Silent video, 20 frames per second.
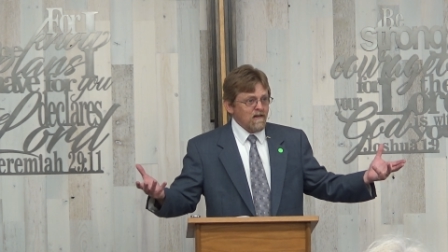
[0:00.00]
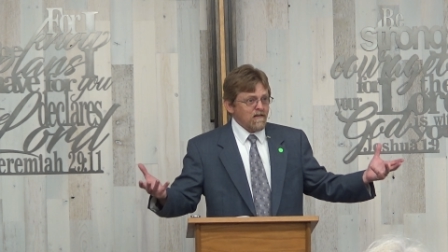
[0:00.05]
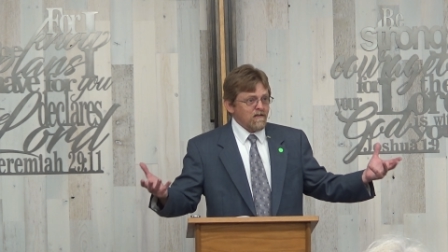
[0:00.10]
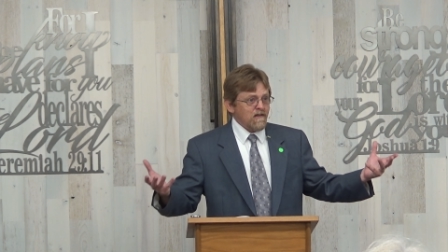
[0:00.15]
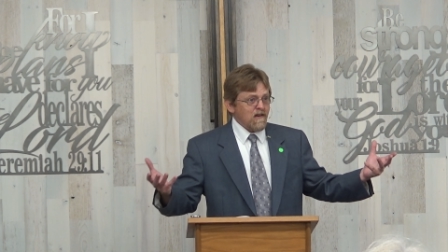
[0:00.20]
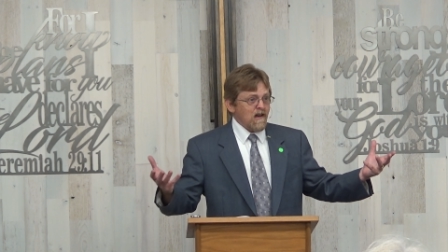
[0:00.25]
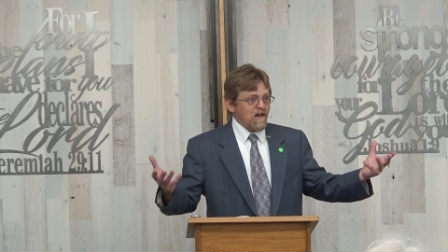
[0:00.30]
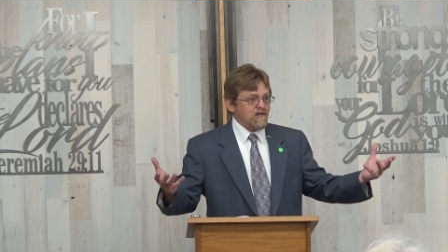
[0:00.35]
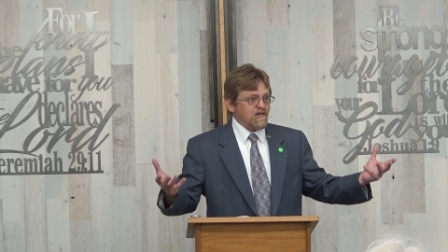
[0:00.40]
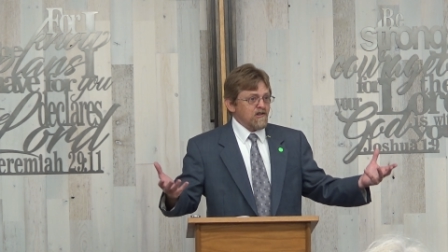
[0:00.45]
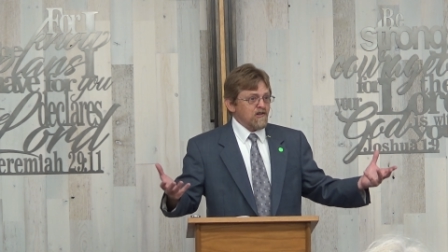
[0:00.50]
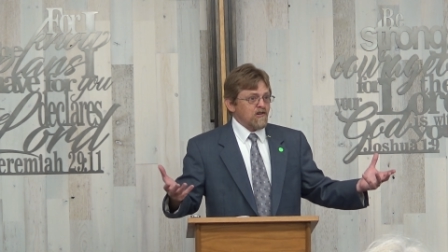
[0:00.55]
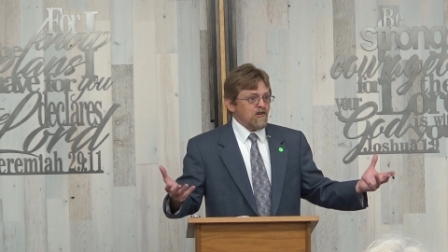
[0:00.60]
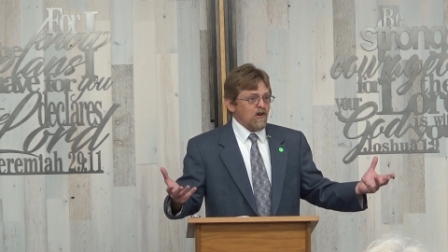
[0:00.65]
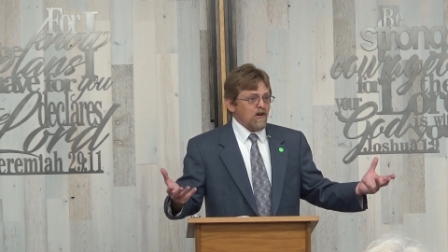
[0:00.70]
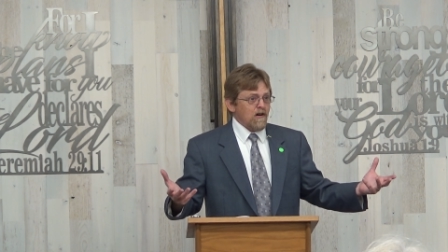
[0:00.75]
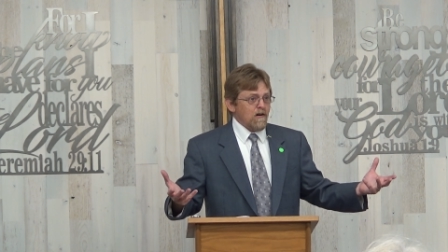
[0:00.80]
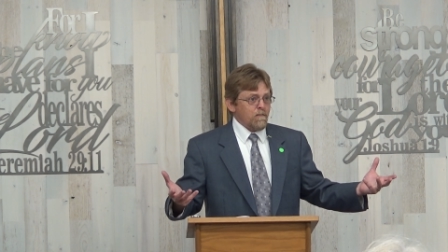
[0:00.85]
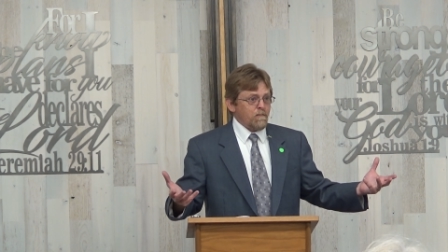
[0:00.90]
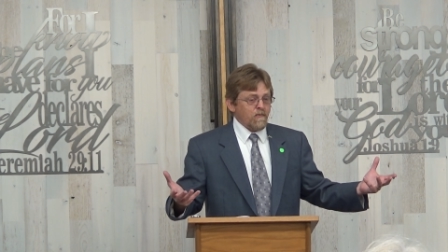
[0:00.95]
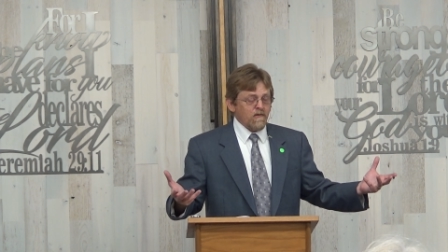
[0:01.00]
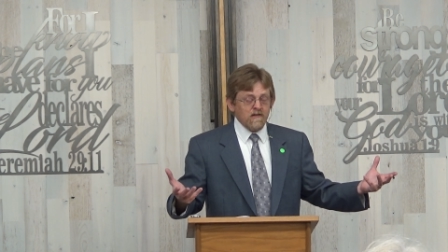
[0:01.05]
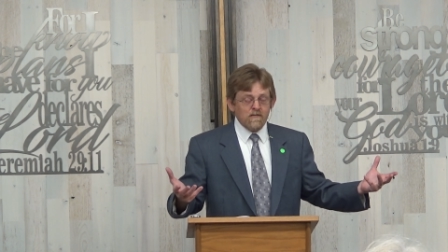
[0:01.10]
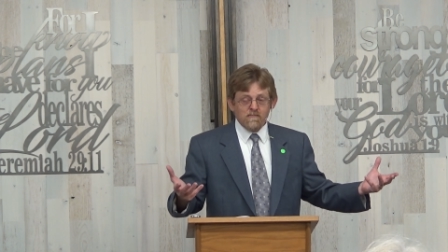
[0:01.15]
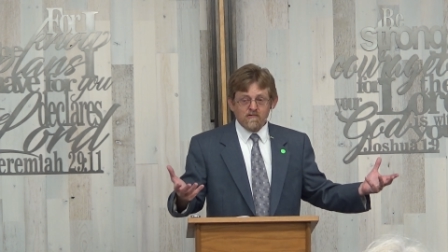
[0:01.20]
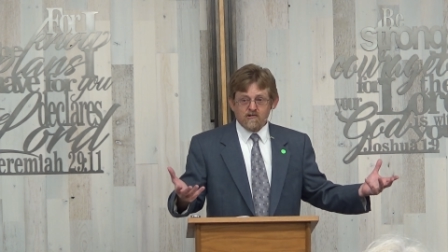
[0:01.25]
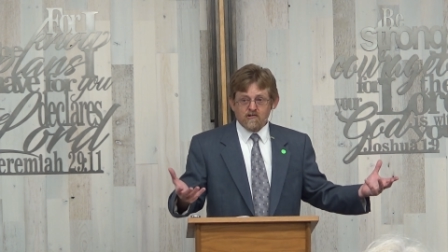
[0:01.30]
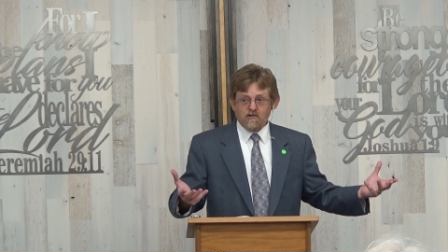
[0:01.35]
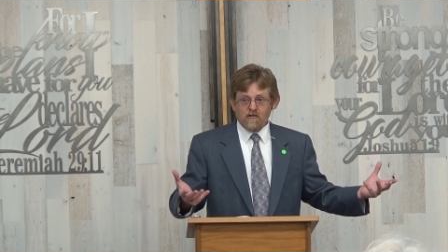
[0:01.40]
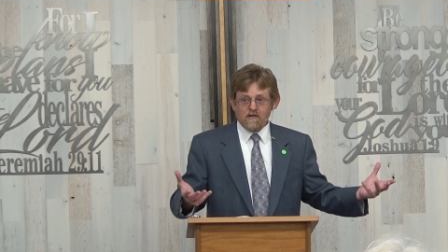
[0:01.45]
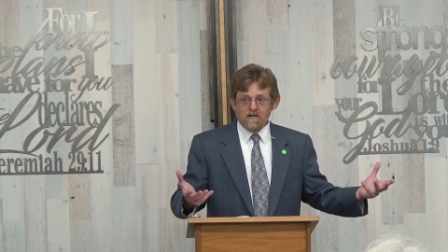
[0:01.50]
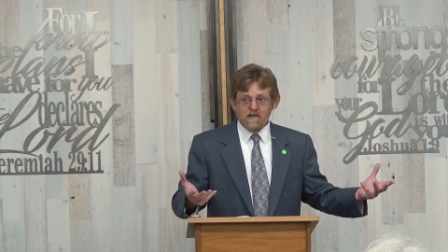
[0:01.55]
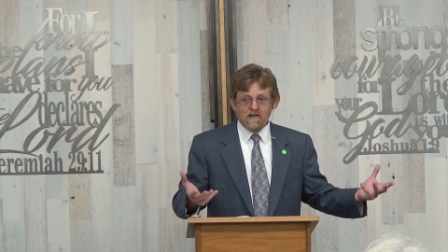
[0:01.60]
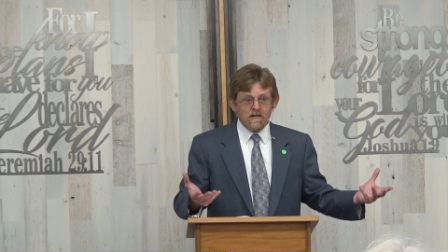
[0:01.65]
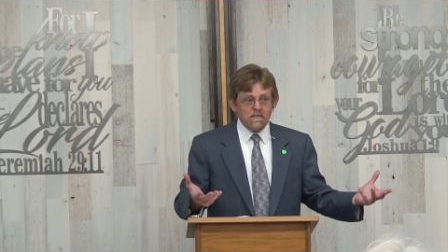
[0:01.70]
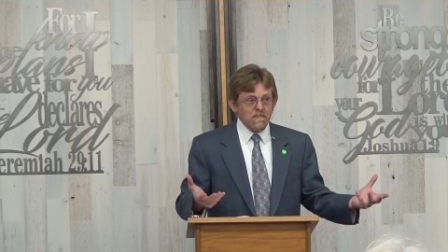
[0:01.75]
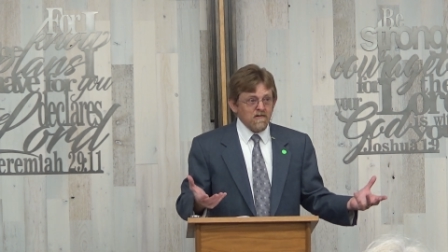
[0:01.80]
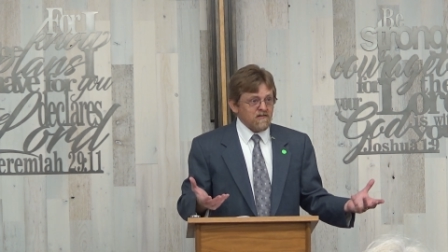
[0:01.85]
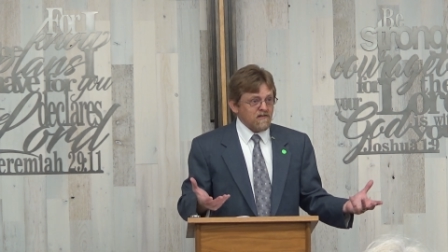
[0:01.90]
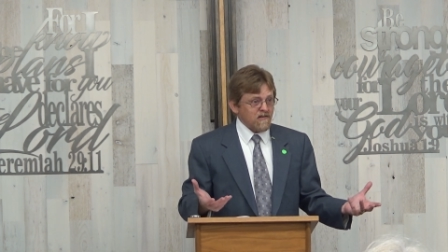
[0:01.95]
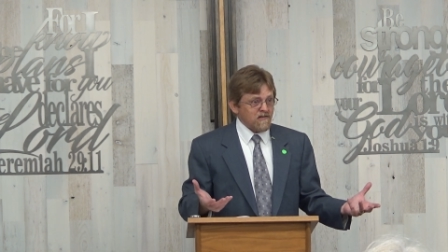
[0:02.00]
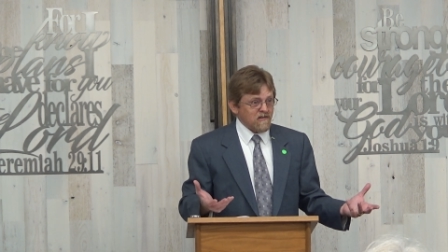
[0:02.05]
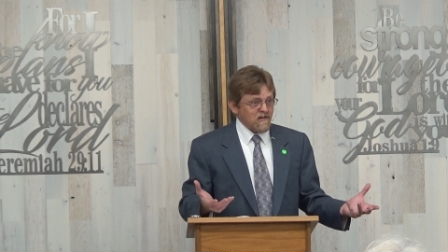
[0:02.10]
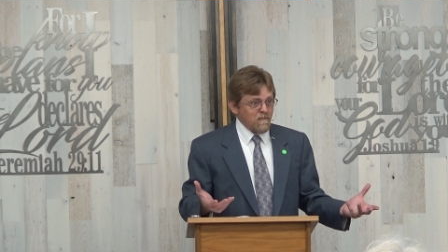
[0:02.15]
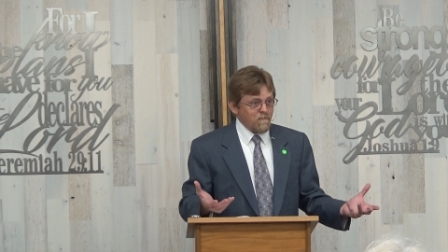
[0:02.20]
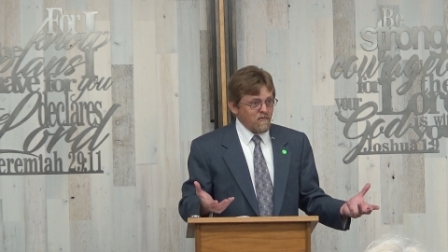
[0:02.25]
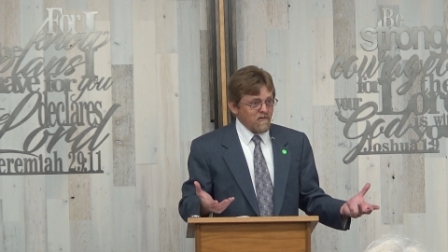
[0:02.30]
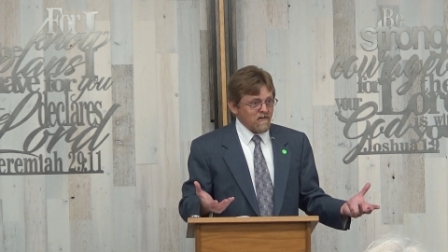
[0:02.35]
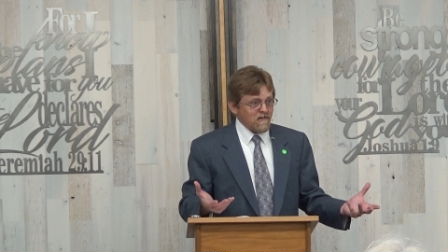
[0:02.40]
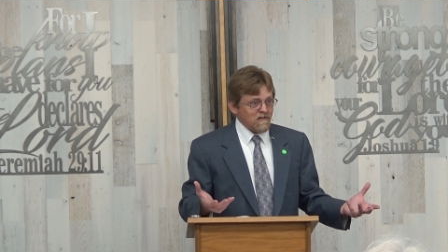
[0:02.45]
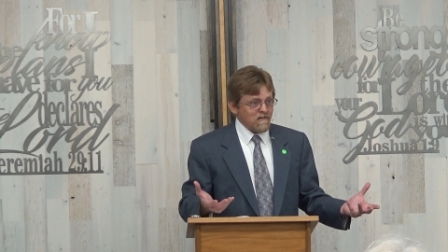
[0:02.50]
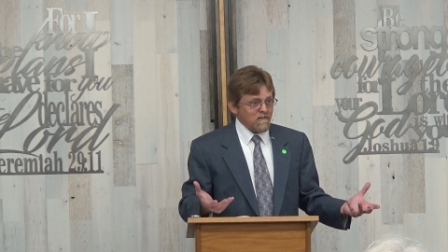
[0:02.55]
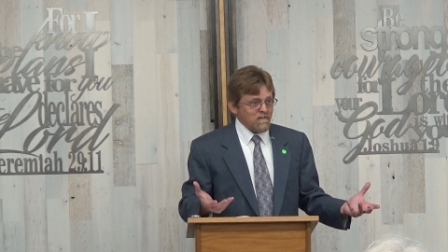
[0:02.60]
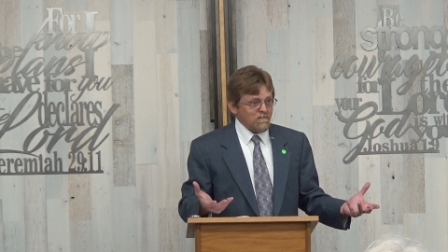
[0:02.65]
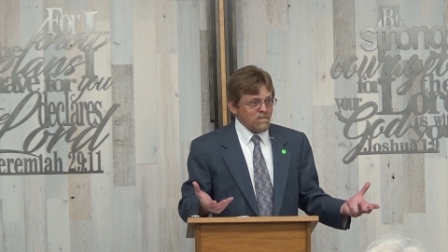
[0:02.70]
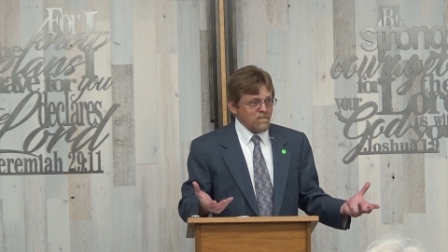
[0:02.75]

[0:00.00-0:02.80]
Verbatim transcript: The Asian carp in the Missouri and the Mississippi.